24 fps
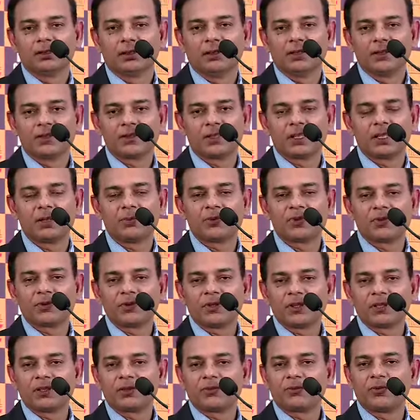schemes,
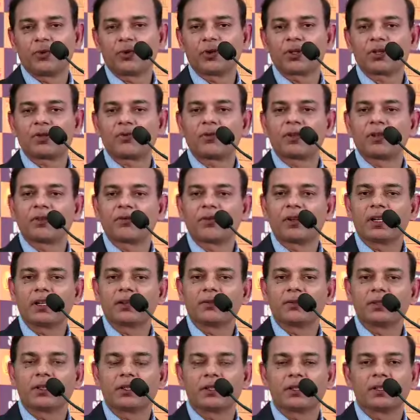which is Focus
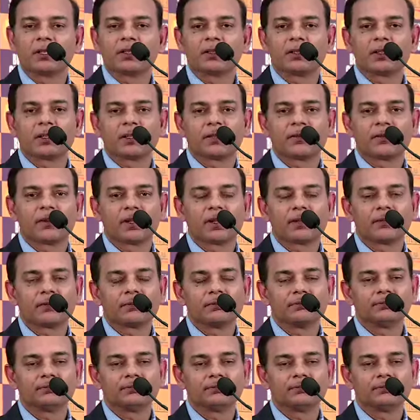25, 30, and 35.